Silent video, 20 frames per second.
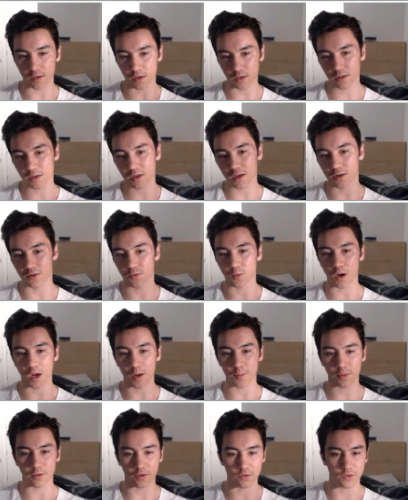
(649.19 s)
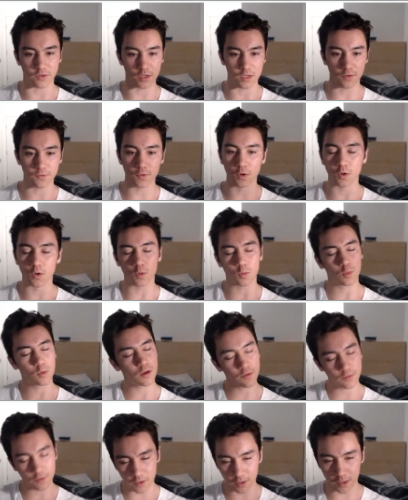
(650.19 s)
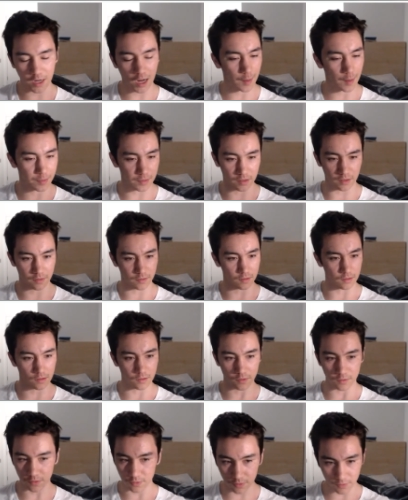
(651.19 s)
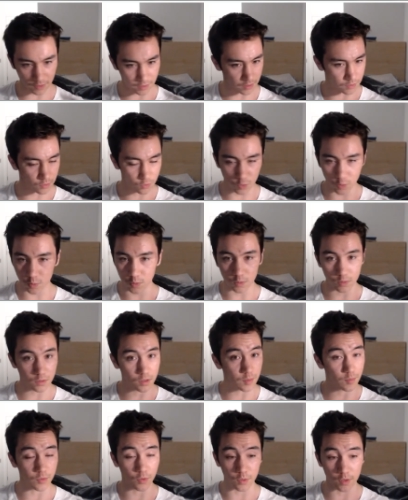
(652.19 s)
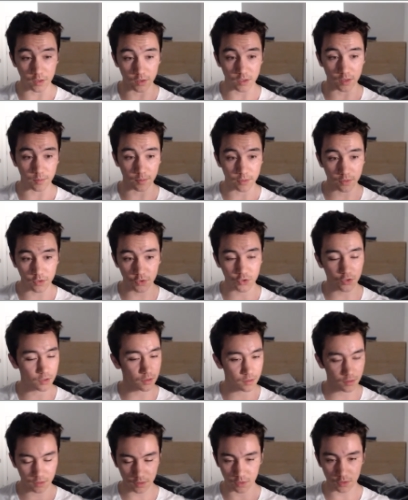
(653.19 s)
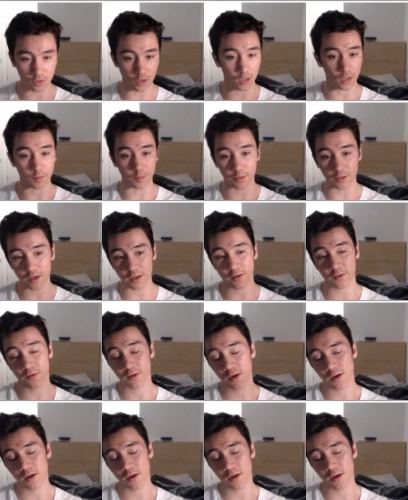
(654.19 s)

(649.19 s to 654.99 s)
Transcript: And again, if white plays d4, we're very happy to see this. This is like a normal Nimzo Indian position, God bless.